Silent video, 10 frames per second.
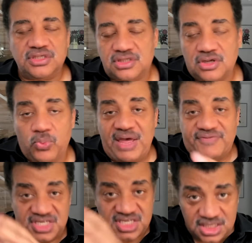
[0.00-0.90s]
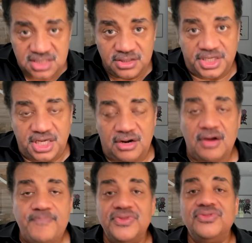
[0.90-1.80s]
so we have a seasonal
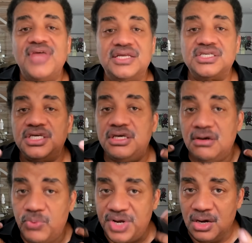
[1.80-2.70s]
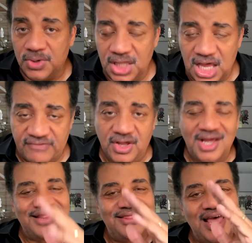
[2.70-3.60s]
year, that's the year we know and love.
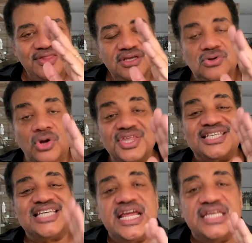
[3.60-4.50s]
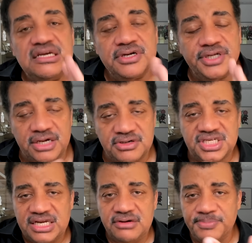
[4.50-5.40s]
Then it's called the sidereal year.
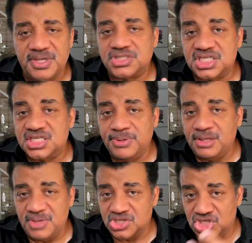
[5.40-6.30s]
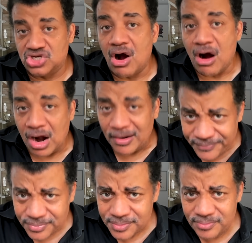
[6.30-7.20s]
Sidereal means just simply means star.
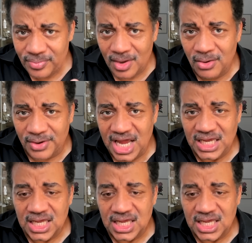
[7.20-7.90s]
Right. Okay.